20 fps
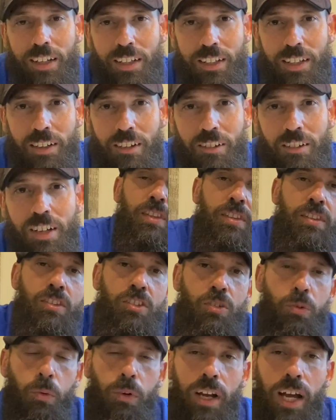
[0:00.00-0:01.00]
in here.
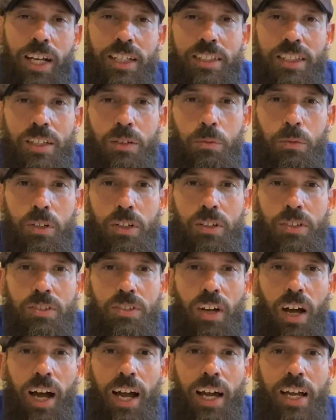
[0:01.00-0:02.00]
So what I did
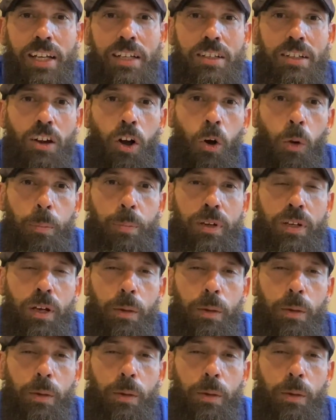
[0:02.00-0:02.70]
was I opened